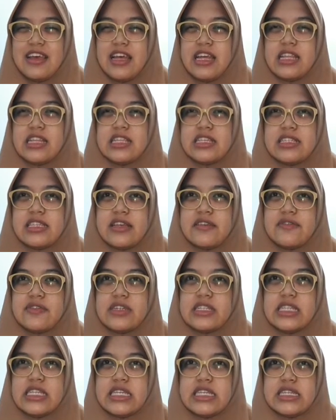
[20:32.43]
And the
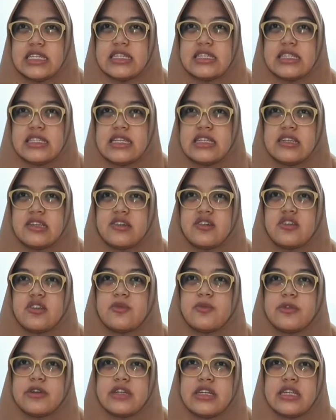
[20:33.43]
seventh is
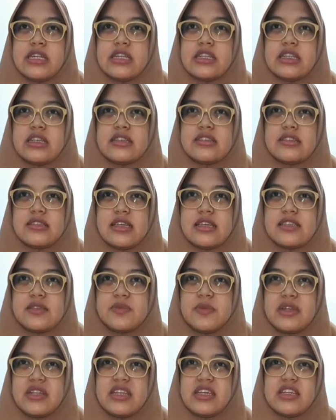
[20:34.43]
incorporate
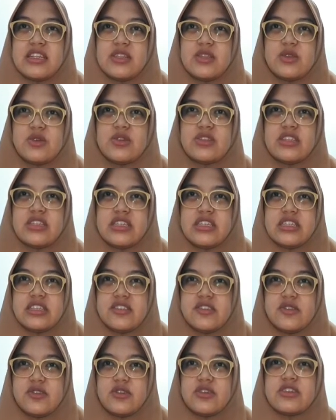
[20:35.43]
assessment into the
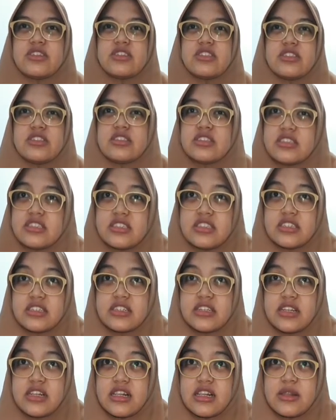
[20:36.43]

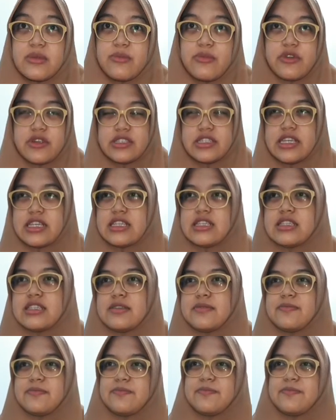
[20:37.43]
instructional process.